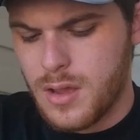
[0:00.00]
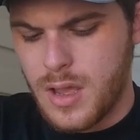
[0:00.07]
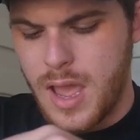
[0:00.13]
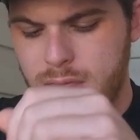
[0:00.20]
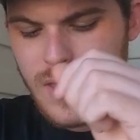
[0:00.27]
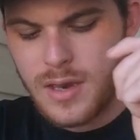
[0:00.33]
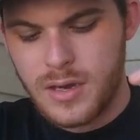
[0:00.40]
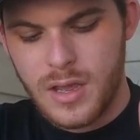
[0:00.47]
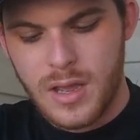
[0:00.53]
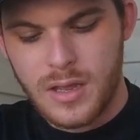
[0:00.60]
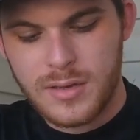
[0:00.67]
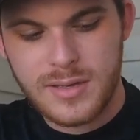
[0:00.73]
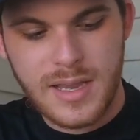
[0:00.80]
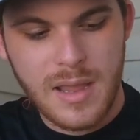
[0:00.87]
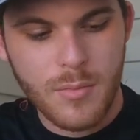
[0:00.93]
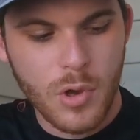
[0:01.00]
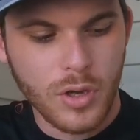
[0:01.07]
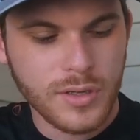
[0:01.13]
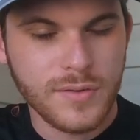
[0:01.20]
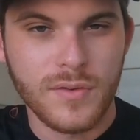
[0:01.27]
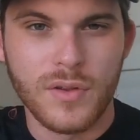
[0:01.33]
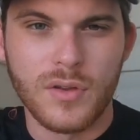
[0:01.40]
And then same
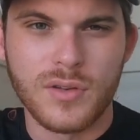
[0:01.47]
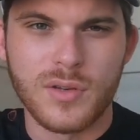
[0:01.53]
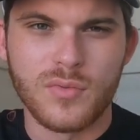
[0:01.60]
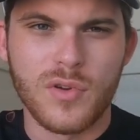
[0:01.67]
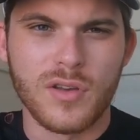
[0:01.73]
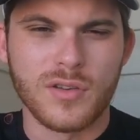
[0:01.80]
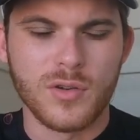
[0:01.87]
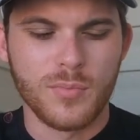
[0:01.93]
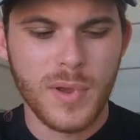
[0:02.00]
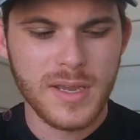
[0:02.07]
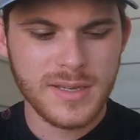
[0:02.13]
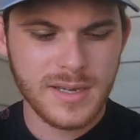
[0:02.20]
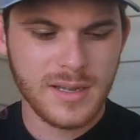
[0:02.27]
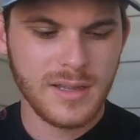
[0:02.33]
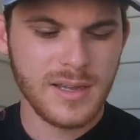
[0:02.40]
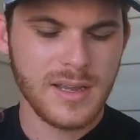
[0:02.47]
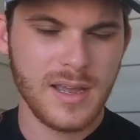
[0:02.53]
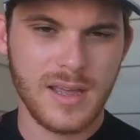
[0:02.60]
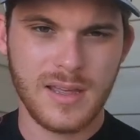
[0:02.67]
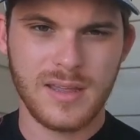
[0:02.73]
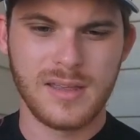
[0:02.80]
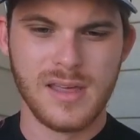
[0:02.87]
hooks for those as well. So basically,
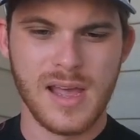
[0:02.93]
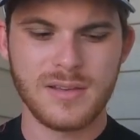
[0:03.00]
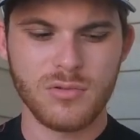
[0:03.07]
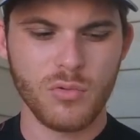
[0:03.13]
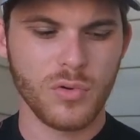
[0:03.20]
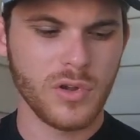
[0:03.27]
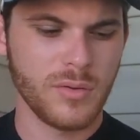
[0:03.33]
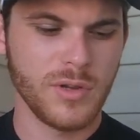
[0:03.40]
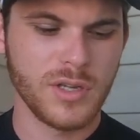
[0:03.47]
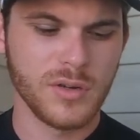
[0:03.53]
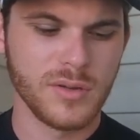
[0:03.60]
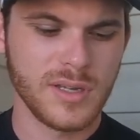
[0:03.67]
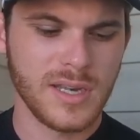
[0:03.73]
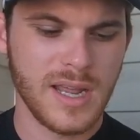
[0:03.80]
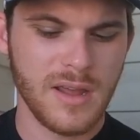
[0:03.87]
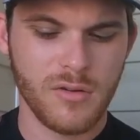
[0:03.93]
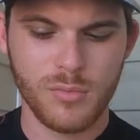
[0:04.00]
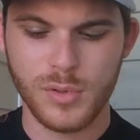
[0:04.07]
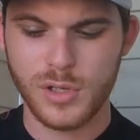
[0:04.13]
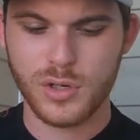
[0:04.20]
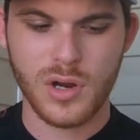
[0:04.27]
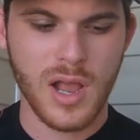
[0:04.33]
that's what we're going to be doing today. We'll
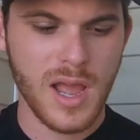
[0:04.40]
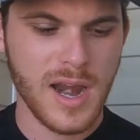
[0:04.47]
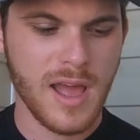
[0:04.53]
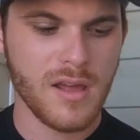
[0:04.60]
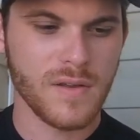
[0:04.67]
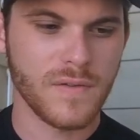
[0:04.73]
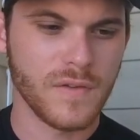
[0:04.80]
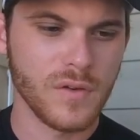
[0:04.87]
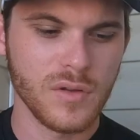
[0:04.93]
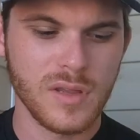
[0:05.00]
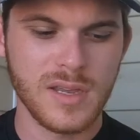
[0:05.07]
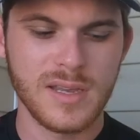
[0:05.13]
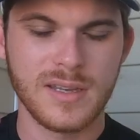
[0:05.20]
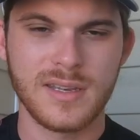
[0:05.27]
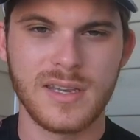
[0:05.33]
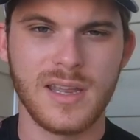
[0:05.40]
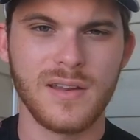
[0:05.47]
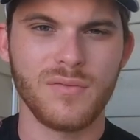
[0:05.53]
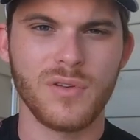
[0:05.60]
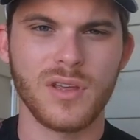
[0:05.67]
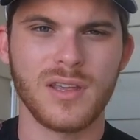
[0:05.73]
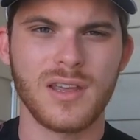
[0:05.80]
be trying out a few of these, seeing
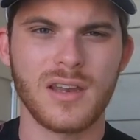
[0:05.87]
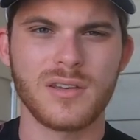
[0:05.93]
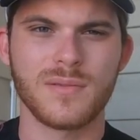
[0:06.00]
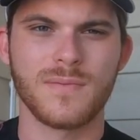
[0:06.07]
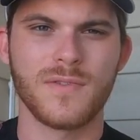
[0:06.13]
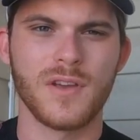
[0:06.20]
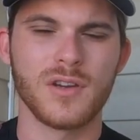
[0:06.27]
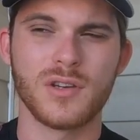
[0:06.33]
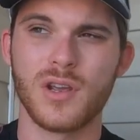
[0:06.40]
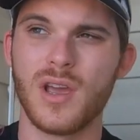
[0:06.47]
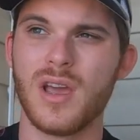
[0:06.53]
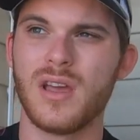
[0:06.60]
if we can catch some fish.